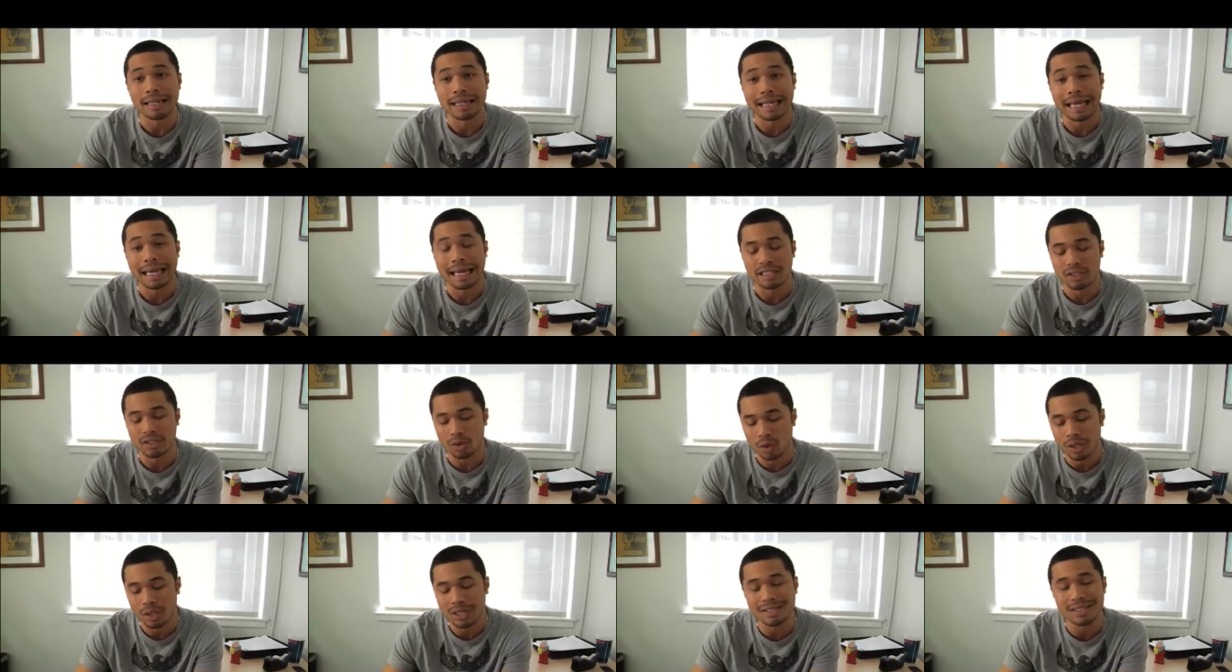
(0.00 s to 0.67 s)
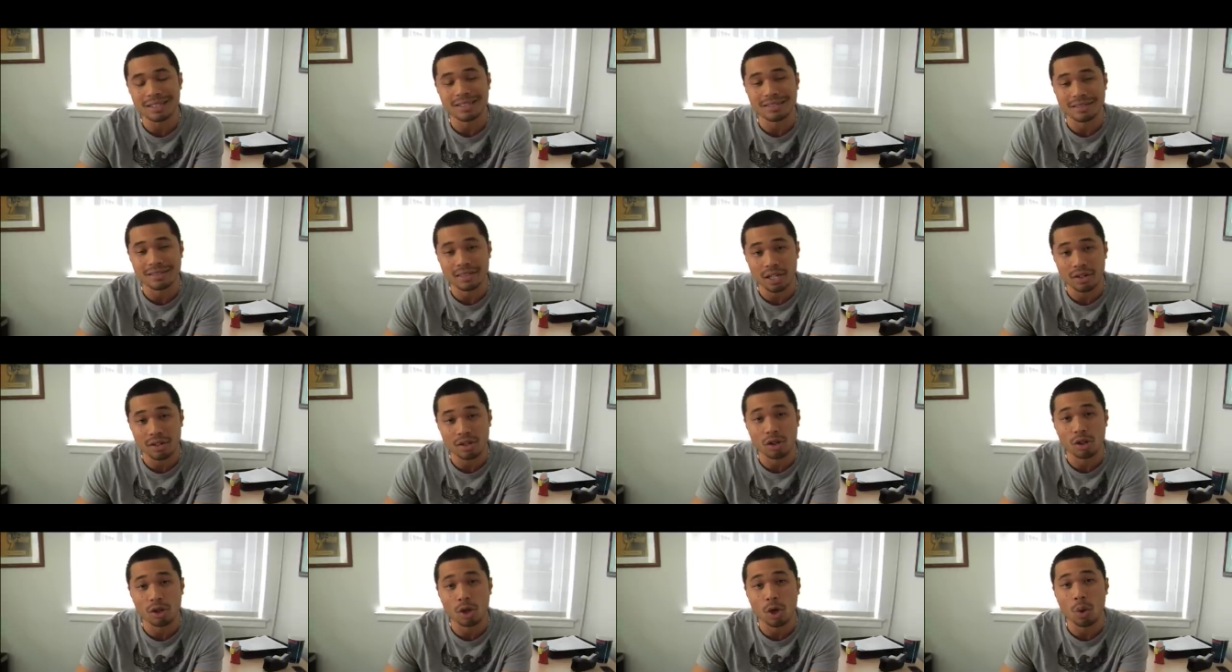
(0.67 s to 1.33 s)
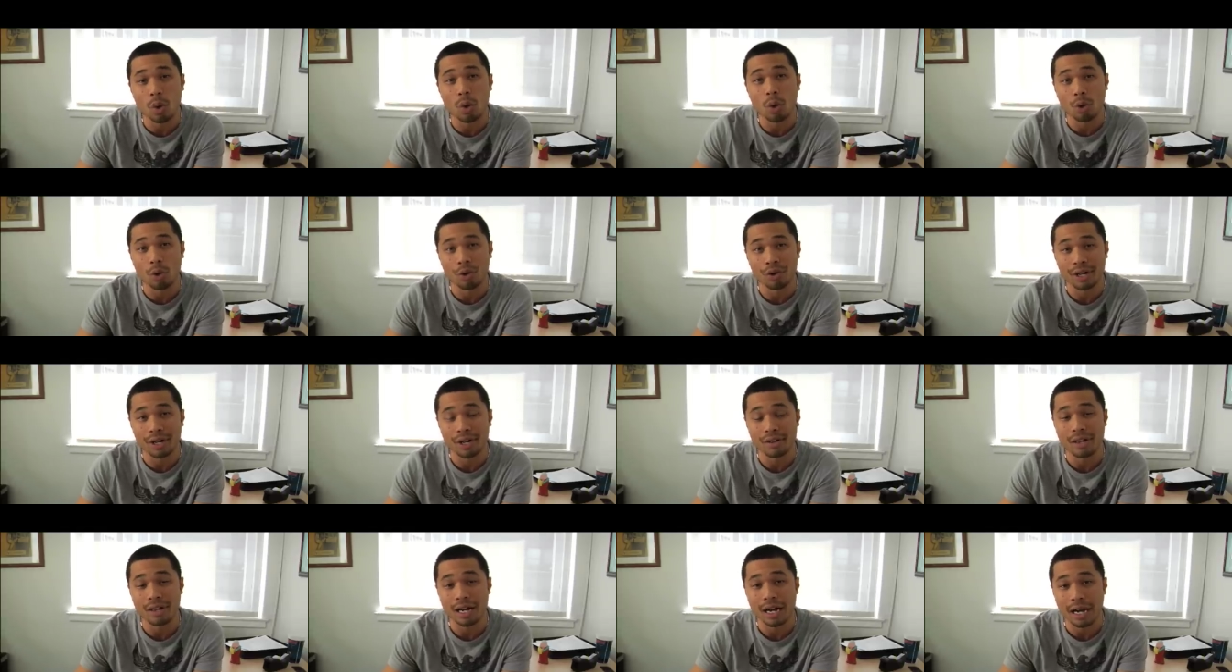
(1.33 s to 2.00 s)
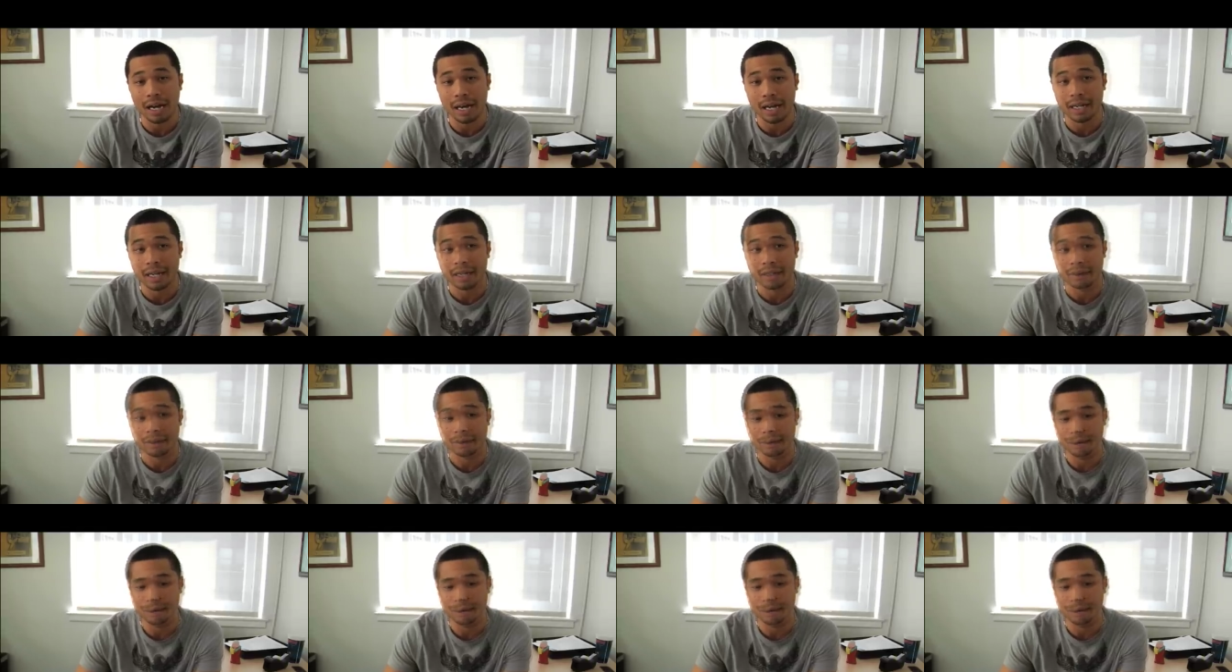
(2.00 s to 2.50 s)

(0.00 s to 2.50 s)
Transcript: as long as it's near the low or near the high.